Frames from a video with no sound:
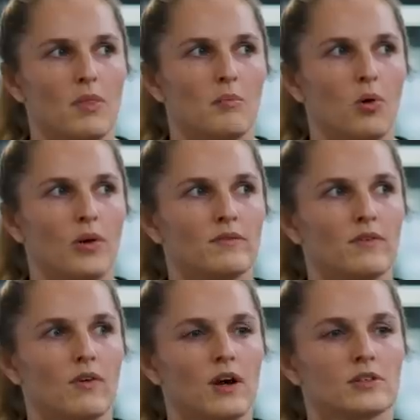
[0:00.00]
The point
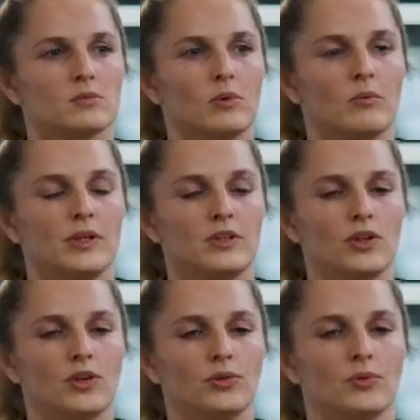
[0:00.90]
for us when we
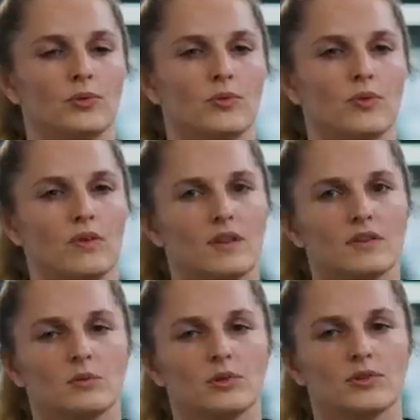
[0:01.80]
knew that
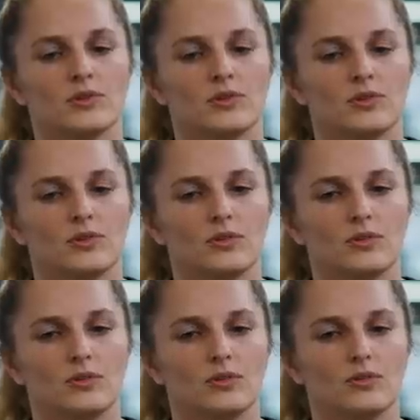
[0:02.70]
this was
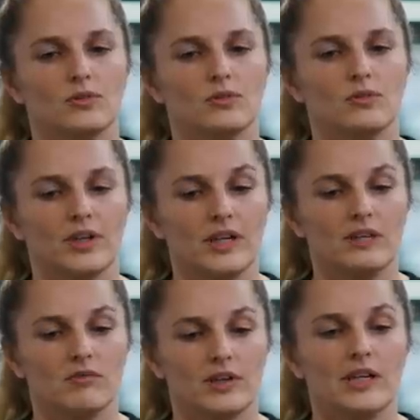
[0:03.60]

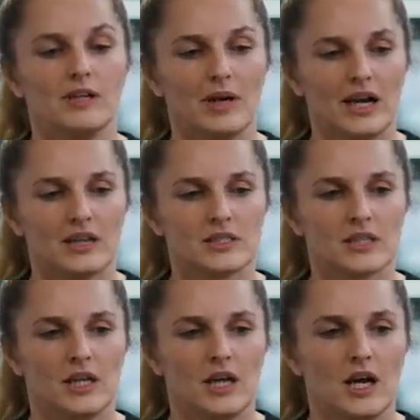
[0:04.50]
really, really bad
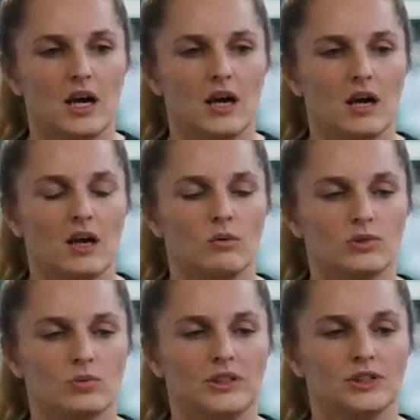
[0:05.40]

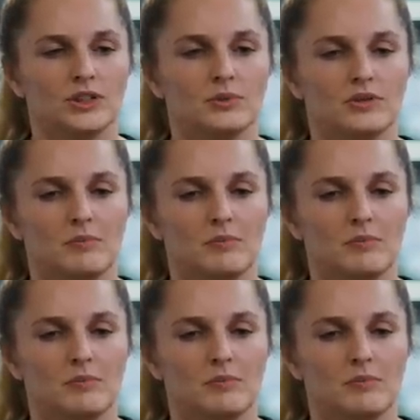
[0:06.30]
was when she was